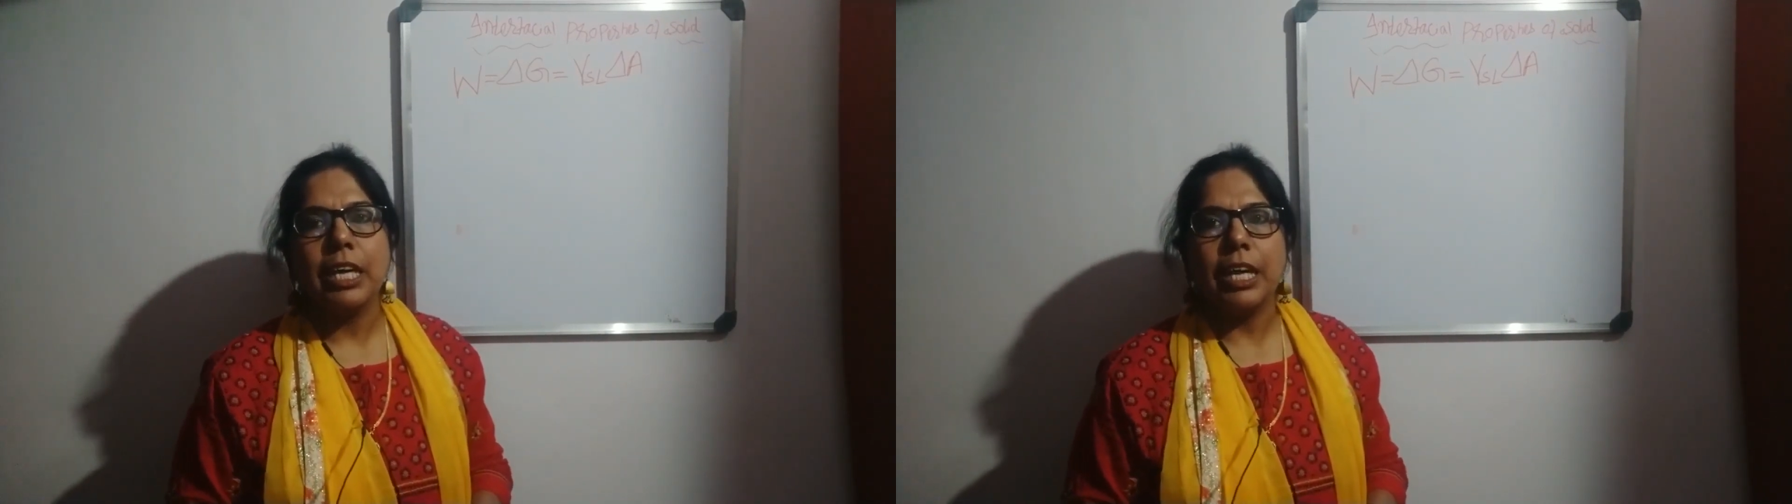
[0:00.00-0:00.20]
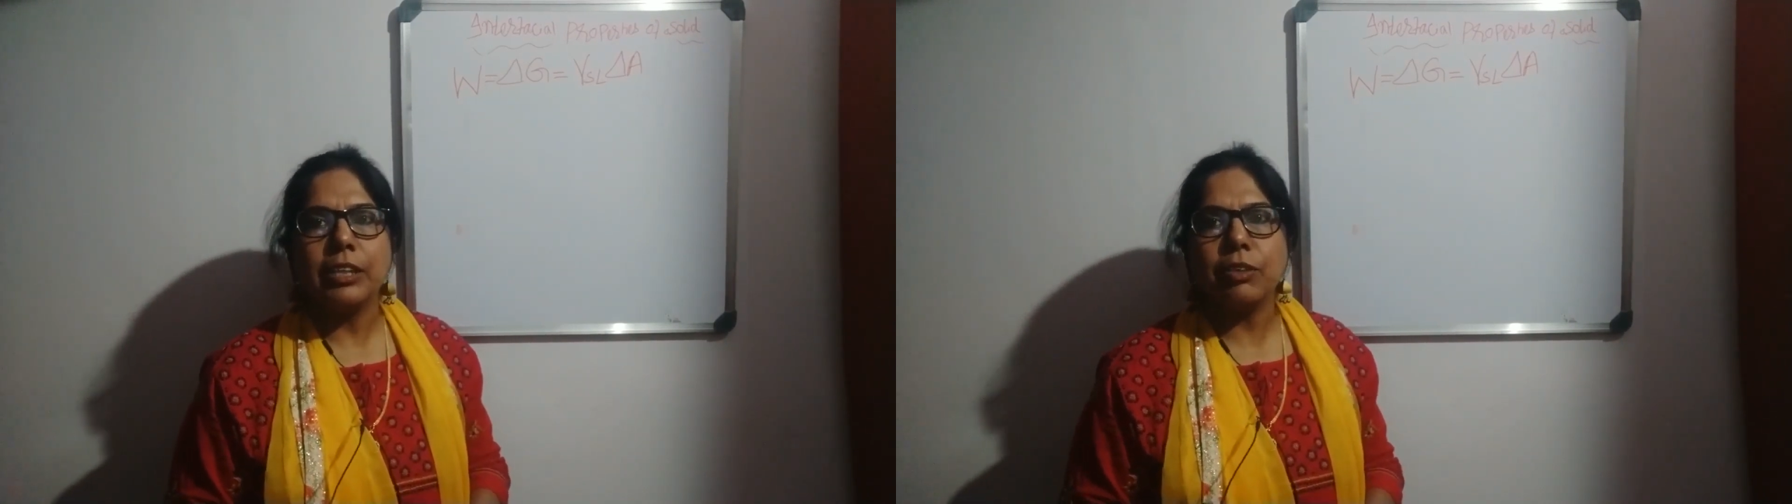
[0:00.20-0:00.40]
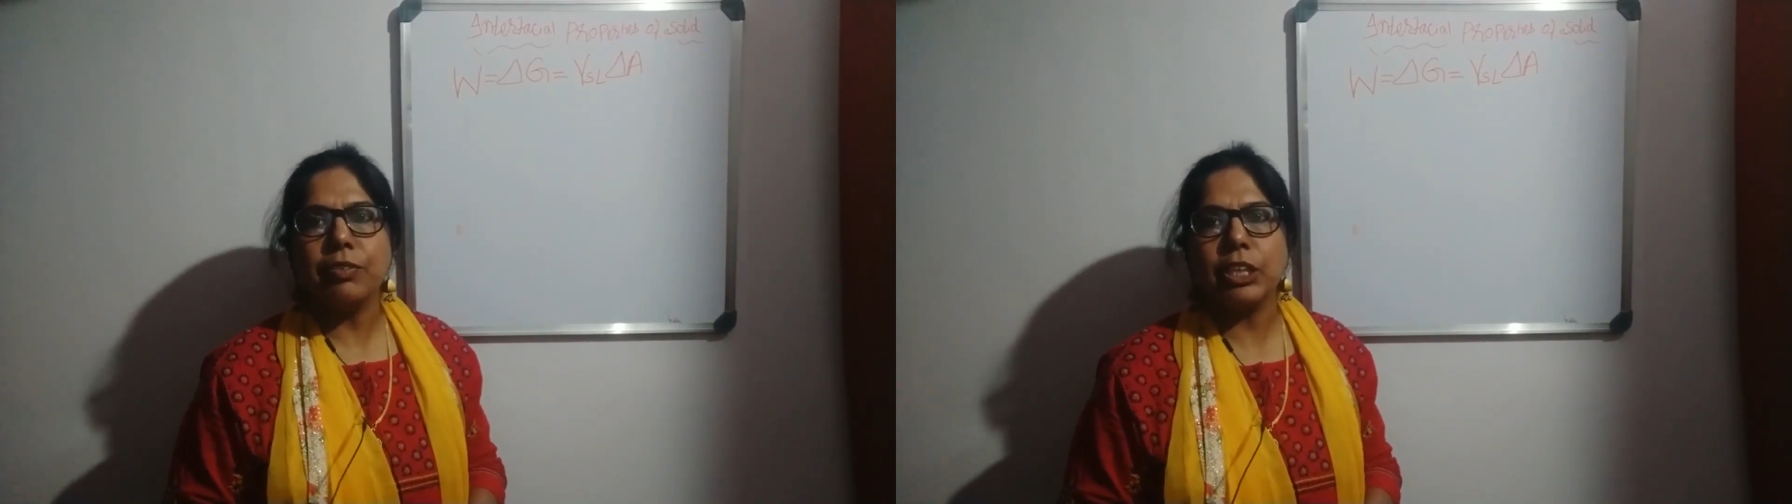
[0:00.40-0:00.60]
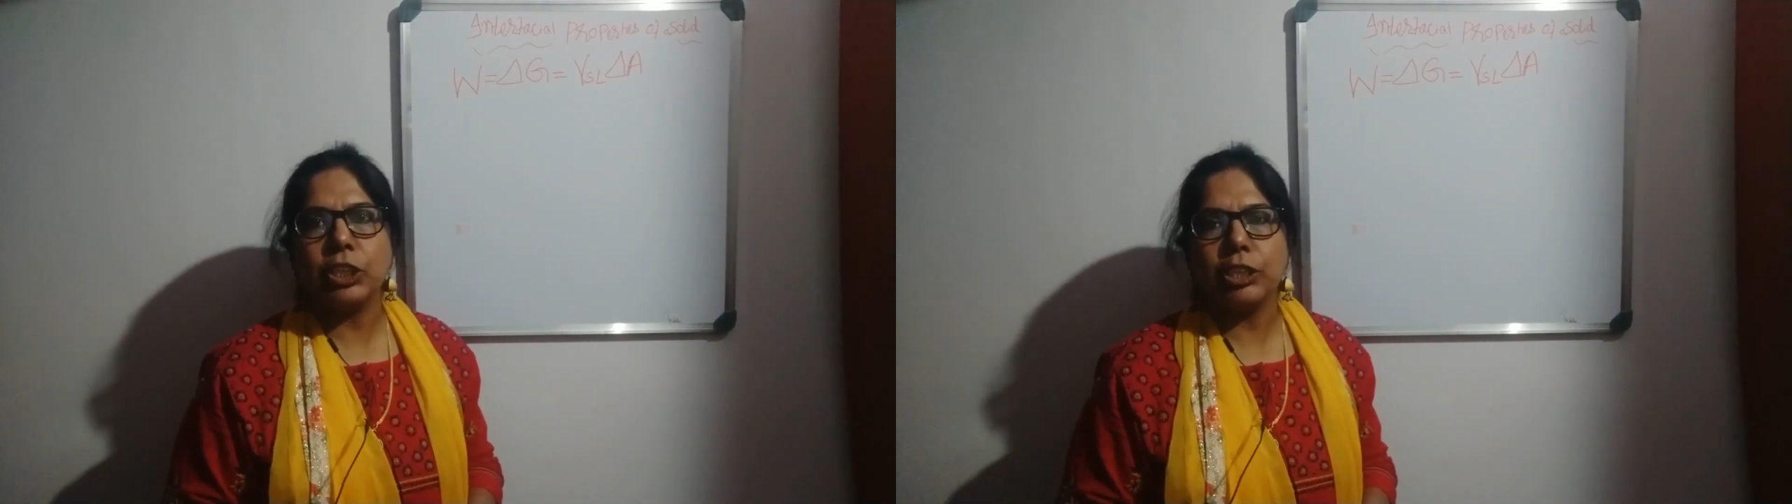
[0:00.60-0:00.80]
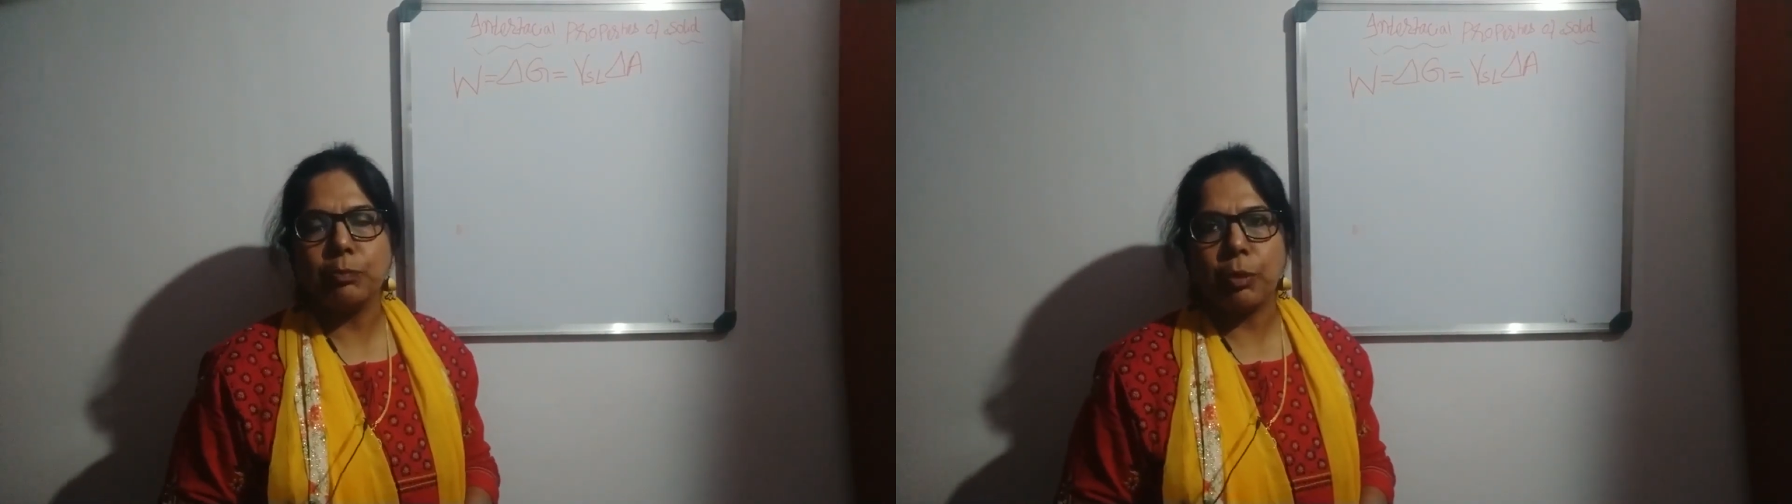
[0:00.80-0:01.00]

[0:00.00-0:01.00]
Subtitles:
interfacial